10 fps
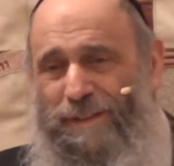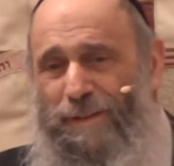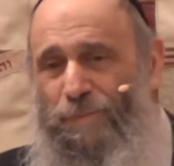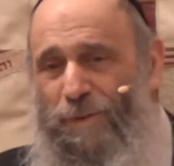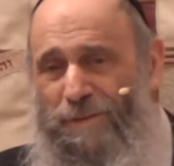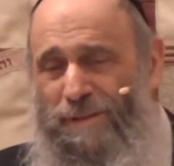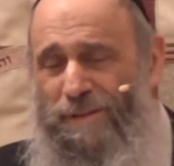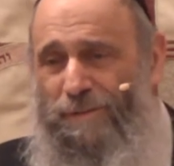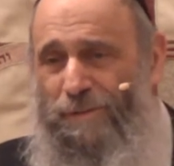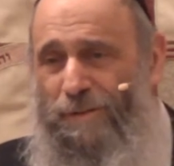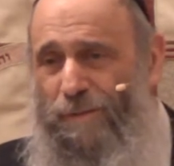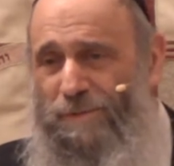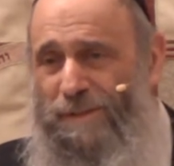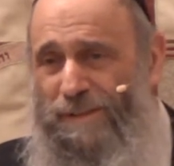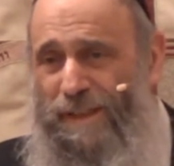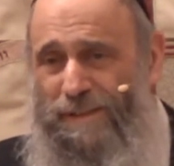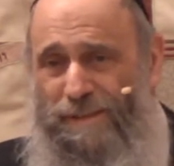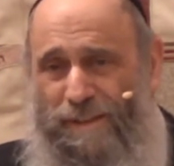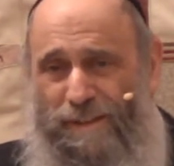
tell a person who comes and says